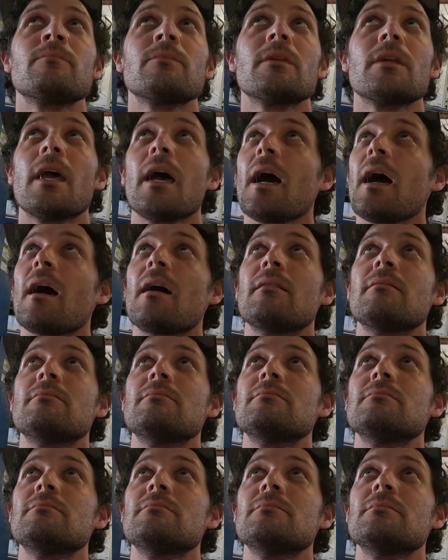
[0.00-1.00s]
Yeah,
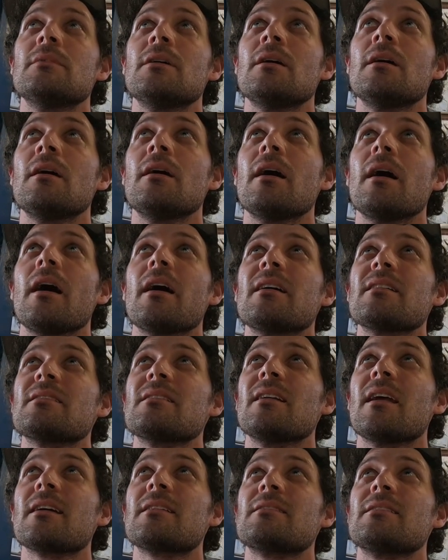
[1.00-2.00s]
I guess the
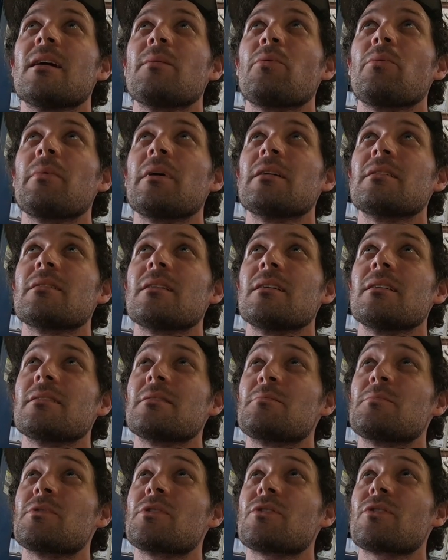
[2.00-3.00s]
next step will be get
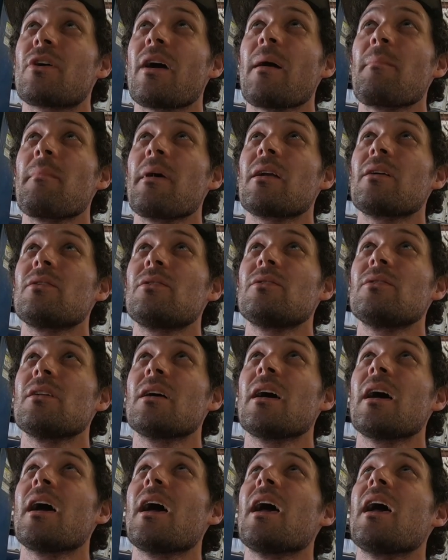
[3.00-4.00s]
some scrap metal
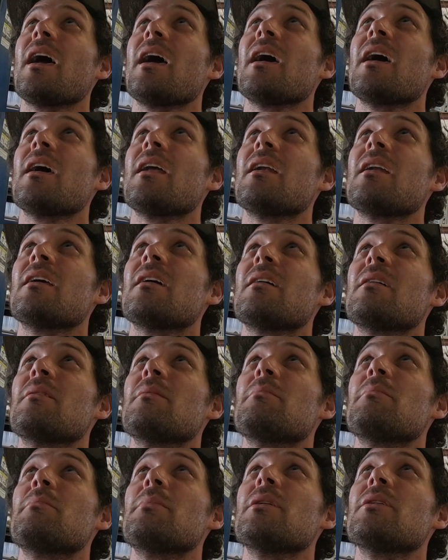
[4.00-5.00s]
and
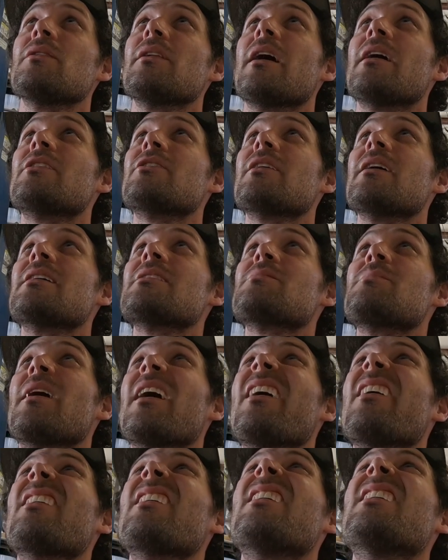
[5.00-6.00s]
build that trans
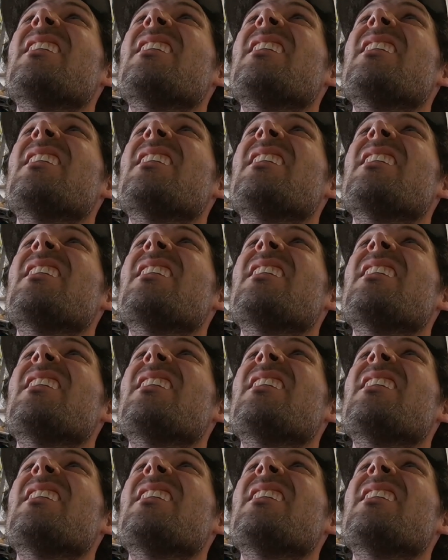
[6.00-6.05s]
mount.